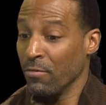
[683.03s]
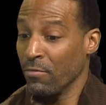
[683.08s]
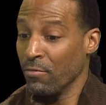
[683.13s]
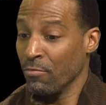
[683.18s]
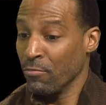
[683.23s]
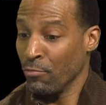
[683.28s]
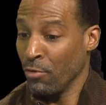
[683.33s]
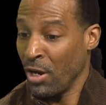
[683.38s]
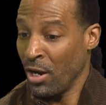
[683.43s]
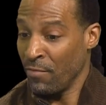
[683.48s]

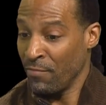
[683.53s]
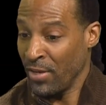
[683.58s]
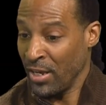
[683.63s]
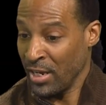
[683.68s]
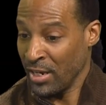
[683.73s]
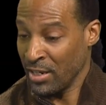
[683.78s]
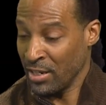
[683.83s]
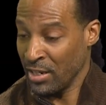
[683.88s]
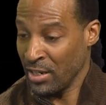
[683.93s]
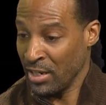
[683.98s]
Ron
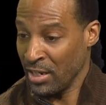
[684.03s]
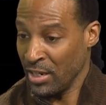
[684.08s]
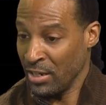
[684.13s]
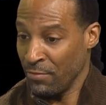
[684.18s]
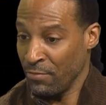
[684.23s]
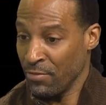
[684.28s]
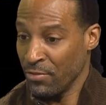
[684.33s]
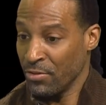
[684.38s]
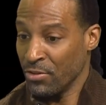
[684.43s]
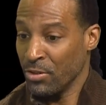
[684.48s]
Van
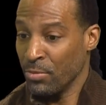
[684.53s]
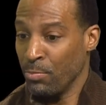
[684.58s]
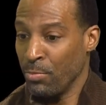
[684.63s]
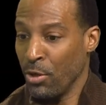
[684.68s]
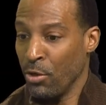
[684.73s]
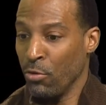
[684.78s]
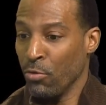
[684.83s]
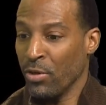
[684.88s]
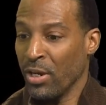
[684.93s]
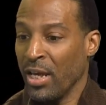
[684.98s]
Clief
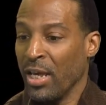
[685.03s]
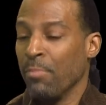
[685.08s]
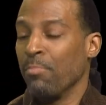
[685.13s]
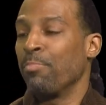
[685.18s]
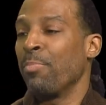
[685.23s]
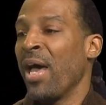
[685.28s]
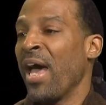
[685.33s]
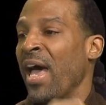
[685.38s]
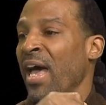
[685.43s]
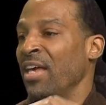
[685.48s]
spoke and
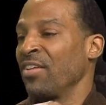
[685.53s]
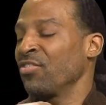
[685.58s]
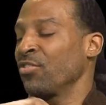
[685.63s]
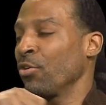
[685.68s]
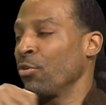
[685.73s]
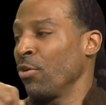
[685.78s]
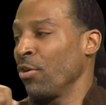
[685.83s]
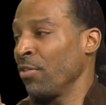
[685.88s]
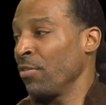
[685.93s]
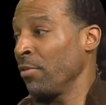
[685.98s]
passed
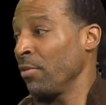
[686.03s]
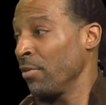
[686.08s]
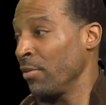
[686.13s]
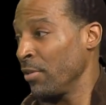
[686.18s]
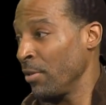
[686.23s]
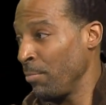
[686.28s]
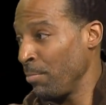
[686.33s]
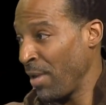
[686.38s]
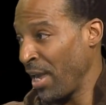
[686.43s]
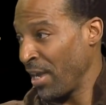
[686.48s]
on
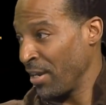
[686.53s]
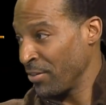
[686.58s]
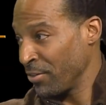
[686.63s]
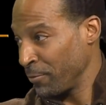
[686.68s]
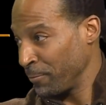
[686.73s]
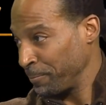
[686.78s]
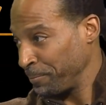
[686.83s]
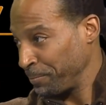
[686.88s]
the mantle.